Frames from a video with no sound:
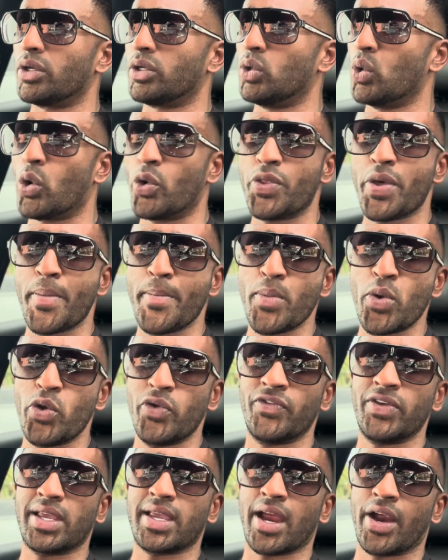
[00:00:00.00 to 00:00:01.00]
You're the
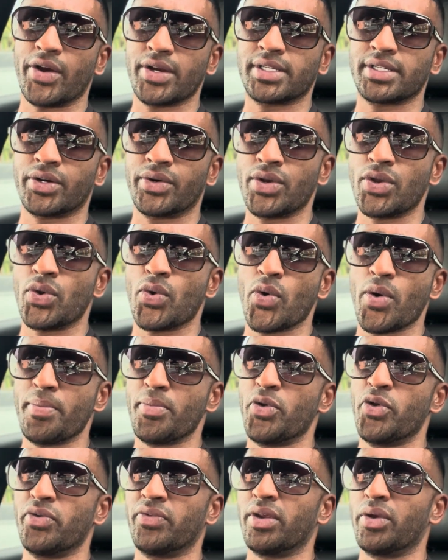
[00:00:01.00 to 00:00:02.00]
movie character in your
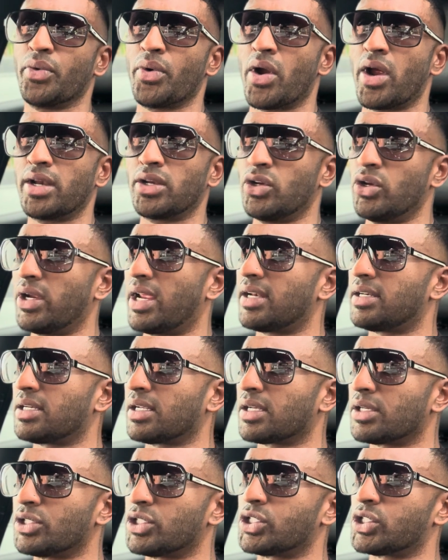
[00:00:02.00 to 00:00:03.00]
movie, right? You get to
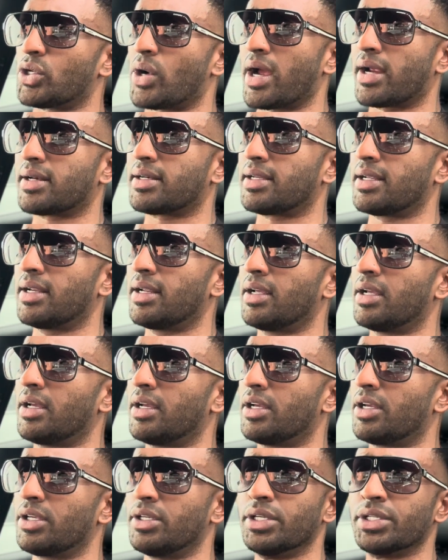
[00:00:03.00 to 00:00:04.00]
construct
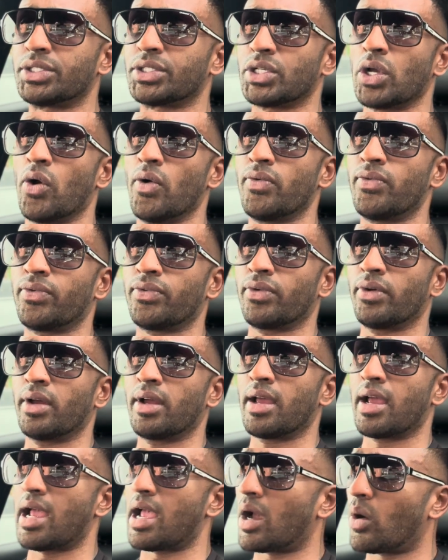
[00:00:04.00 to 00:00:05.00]
yourself
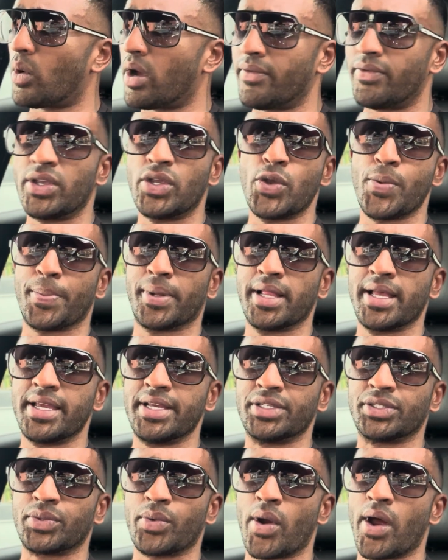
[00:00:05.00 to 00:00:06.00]
however you
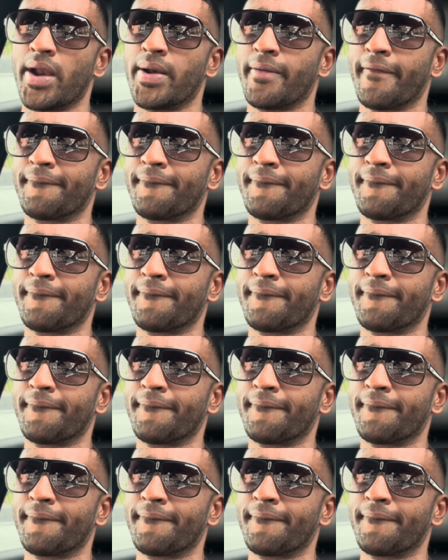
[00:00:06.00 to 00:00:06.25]
please, right?